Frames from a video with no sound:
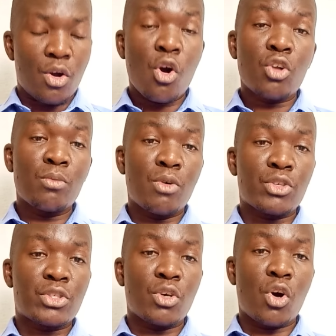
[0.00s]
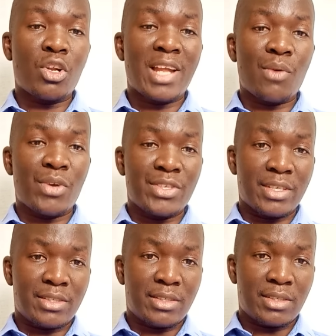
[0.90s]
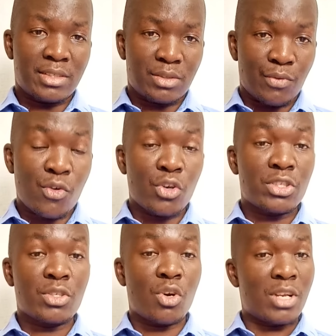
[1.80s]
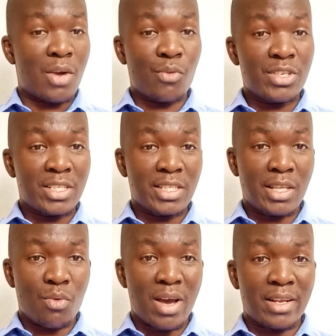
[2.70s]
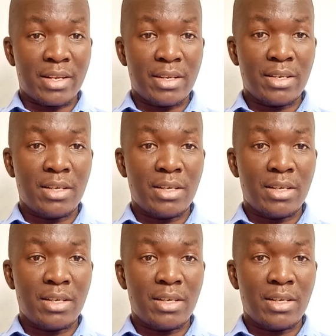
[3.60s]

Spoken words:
almost all languages, of course, all languages in the world,